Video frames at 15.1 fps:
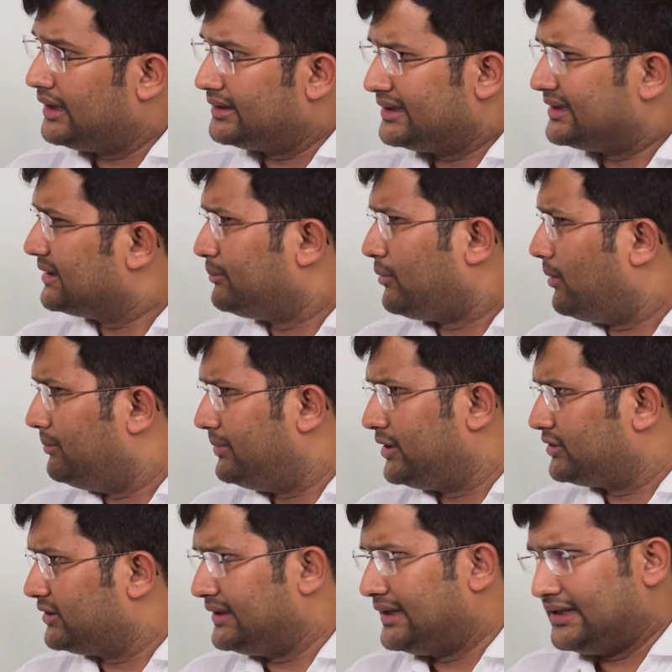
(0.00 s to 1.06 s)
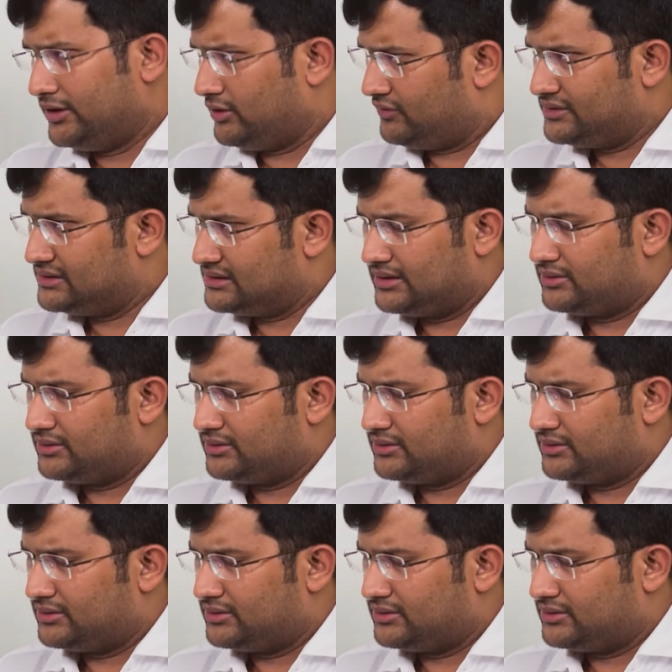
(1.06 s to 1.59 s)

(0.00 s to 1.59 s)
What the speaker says: I think, the Bombay or the Delhi office.